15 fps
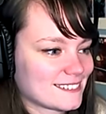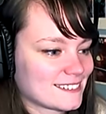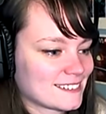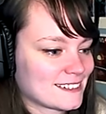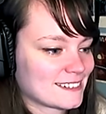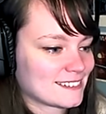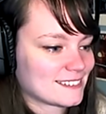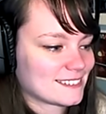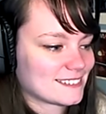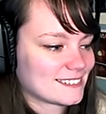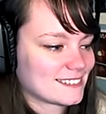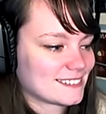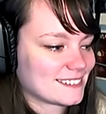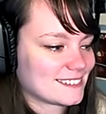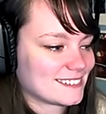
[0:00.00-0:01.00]
Yeah.
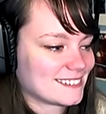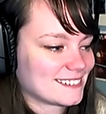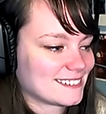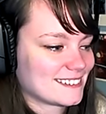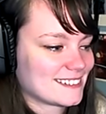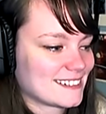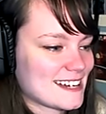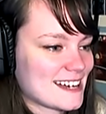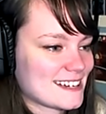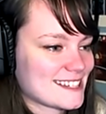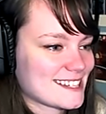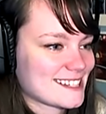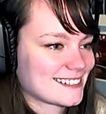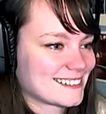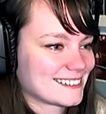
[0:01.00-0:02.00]
Hey, nice.
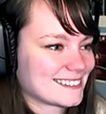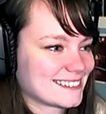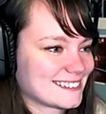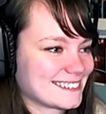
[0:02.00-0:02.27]
ghosting!